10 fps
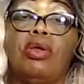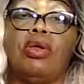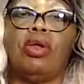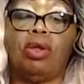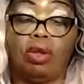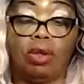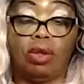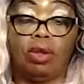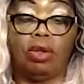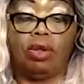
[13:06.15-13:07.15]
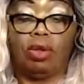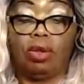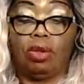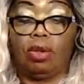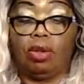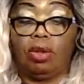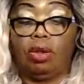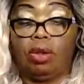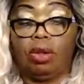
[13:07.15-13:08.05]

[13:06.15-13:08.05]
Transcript: Nothing is said.